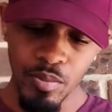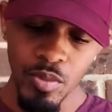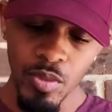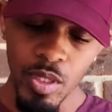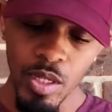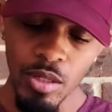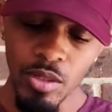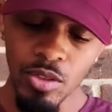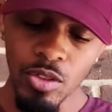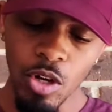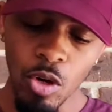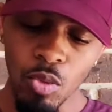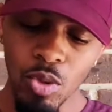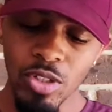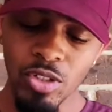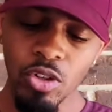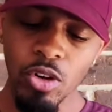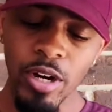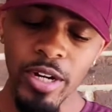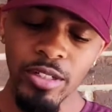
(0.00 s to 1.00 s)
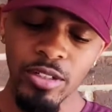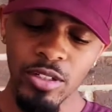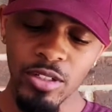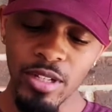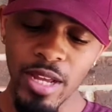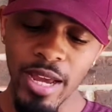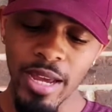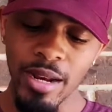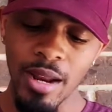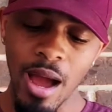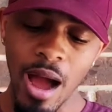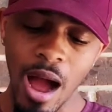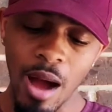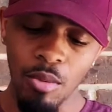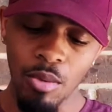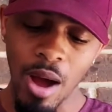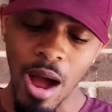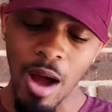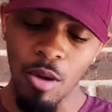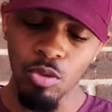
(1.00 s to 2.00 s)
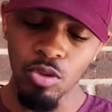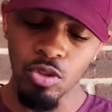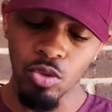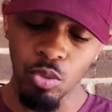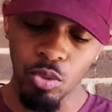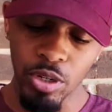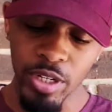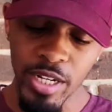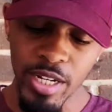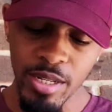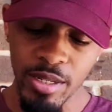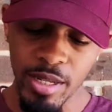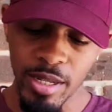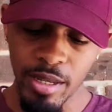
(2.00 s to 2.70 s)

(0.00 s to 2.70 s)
So what's crazy is that I was reading